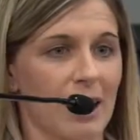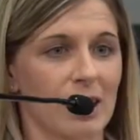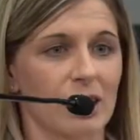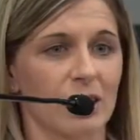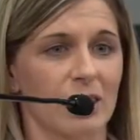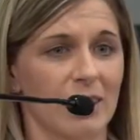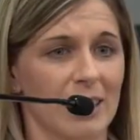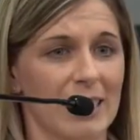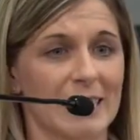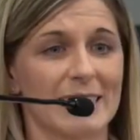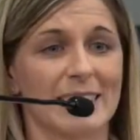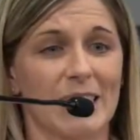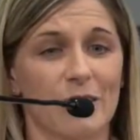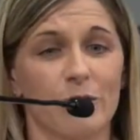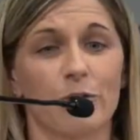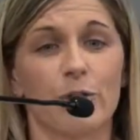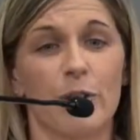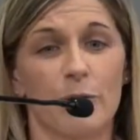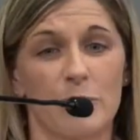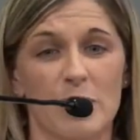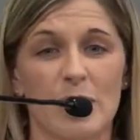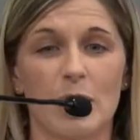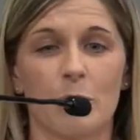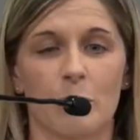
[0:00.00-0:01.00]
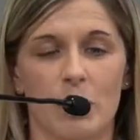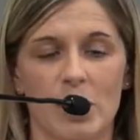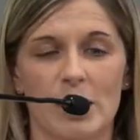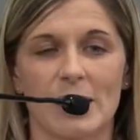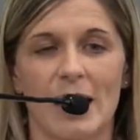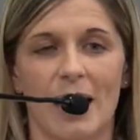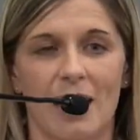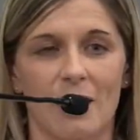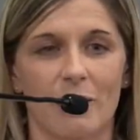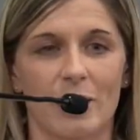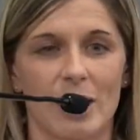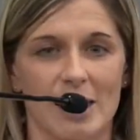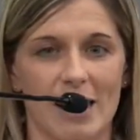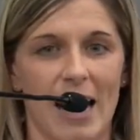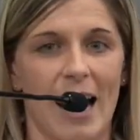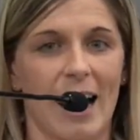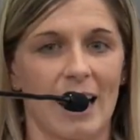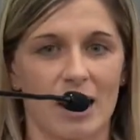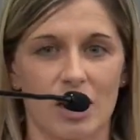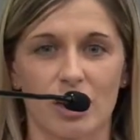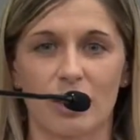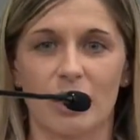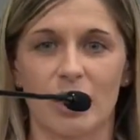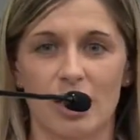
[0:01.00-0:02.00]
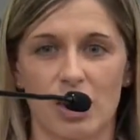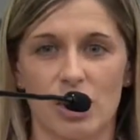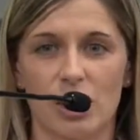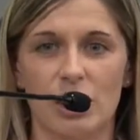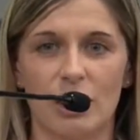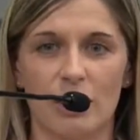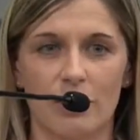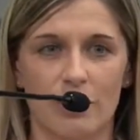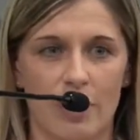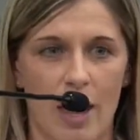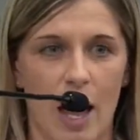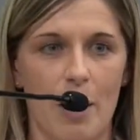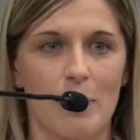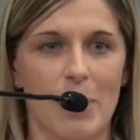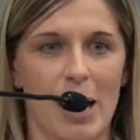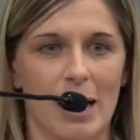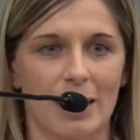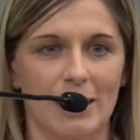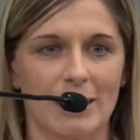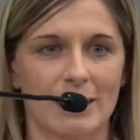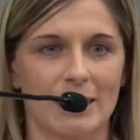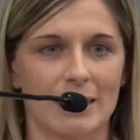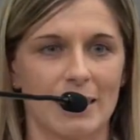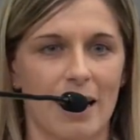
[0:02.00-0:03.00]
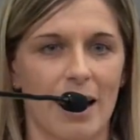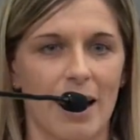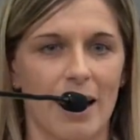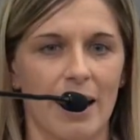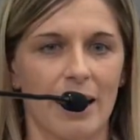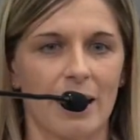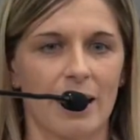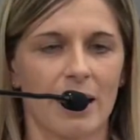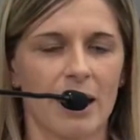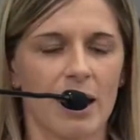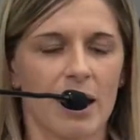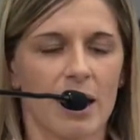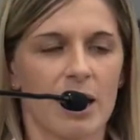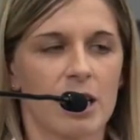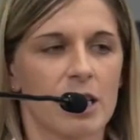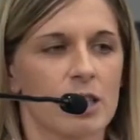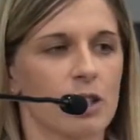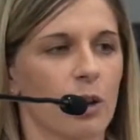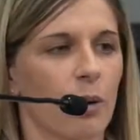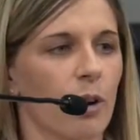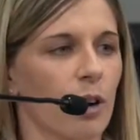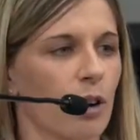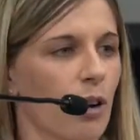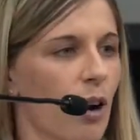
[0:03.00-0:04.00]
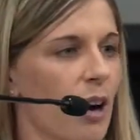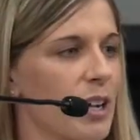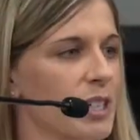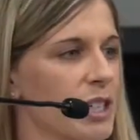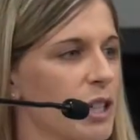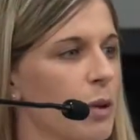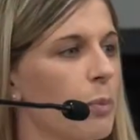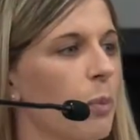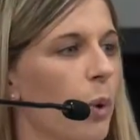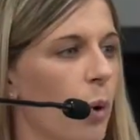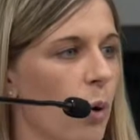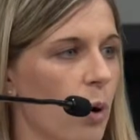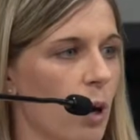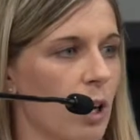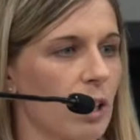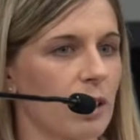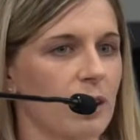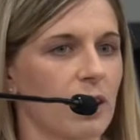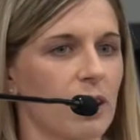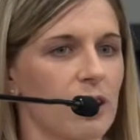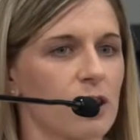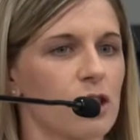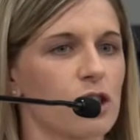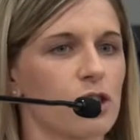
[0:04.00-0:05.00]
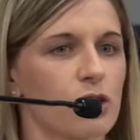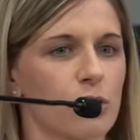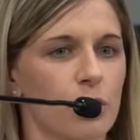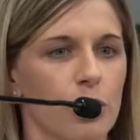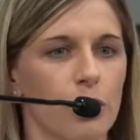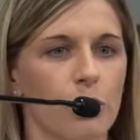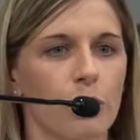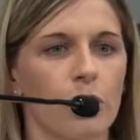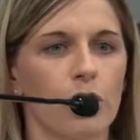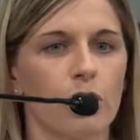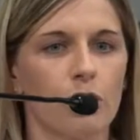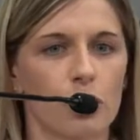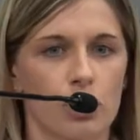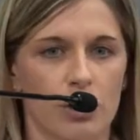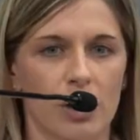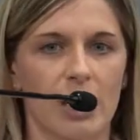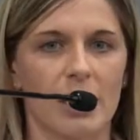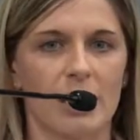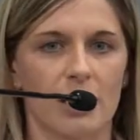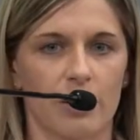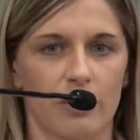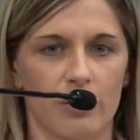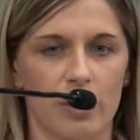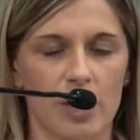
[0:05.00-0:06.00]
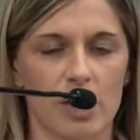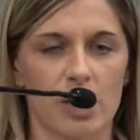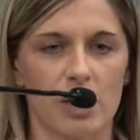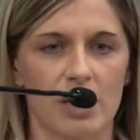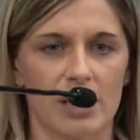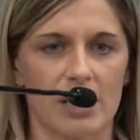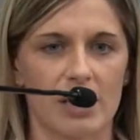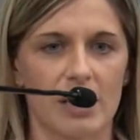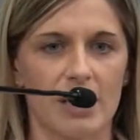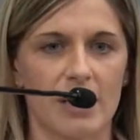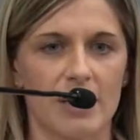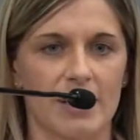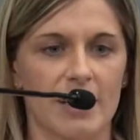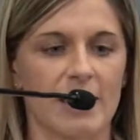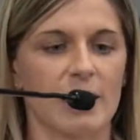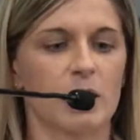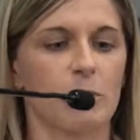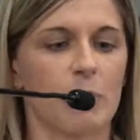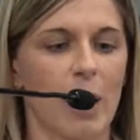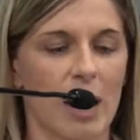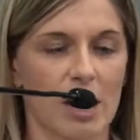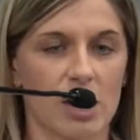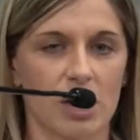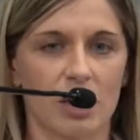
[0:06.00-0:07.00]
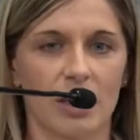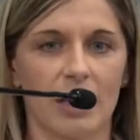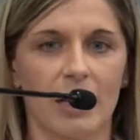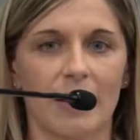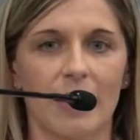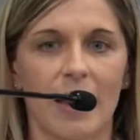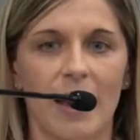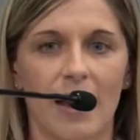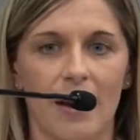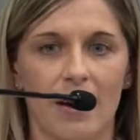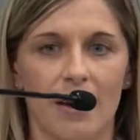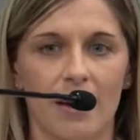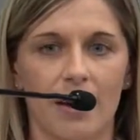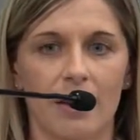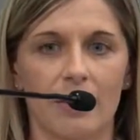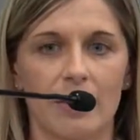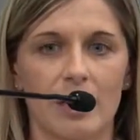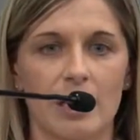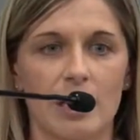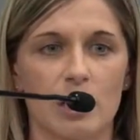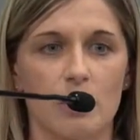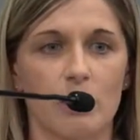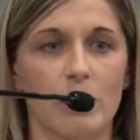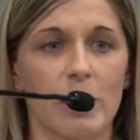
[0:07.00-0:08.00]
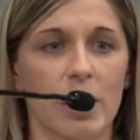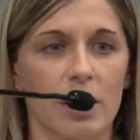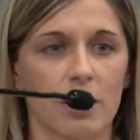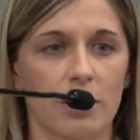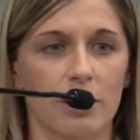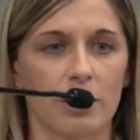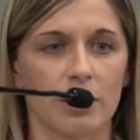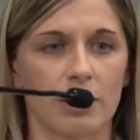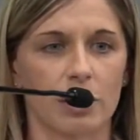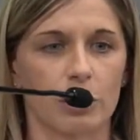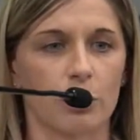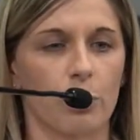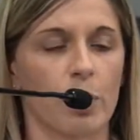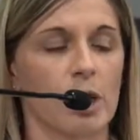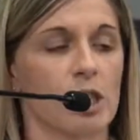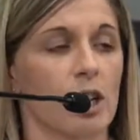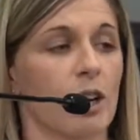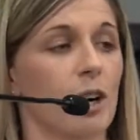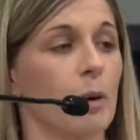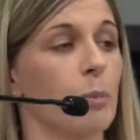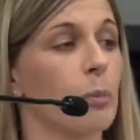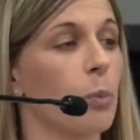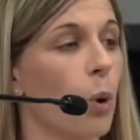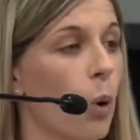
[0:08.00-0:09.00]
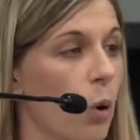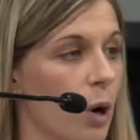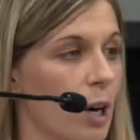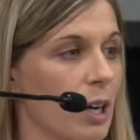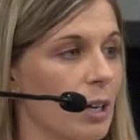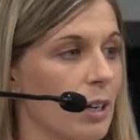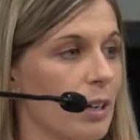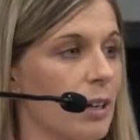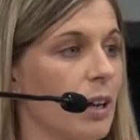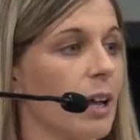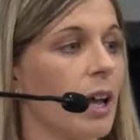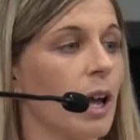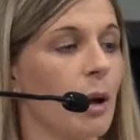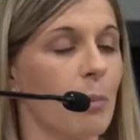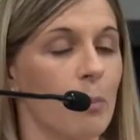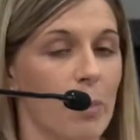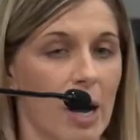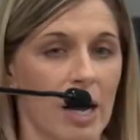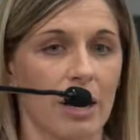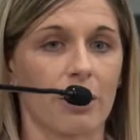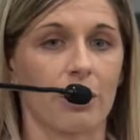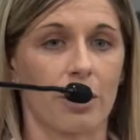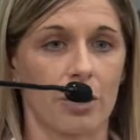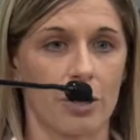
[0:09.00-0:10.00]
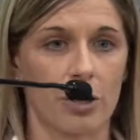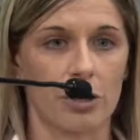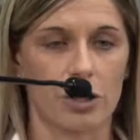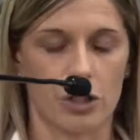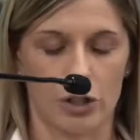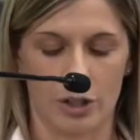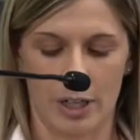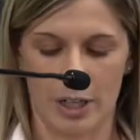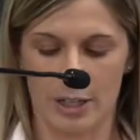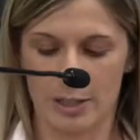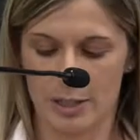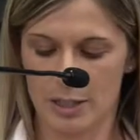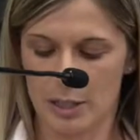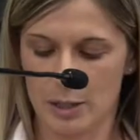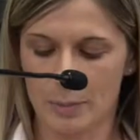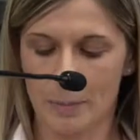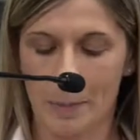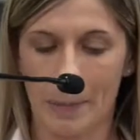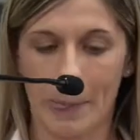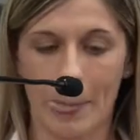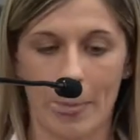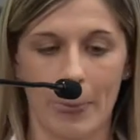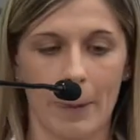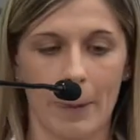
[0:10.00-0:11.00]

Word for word: Actually, less than 15% of us actually achieve that balanced diet. So, across the board, there's true nutrient deficiencies, especially in the area of these minerals, which are important micronutrients.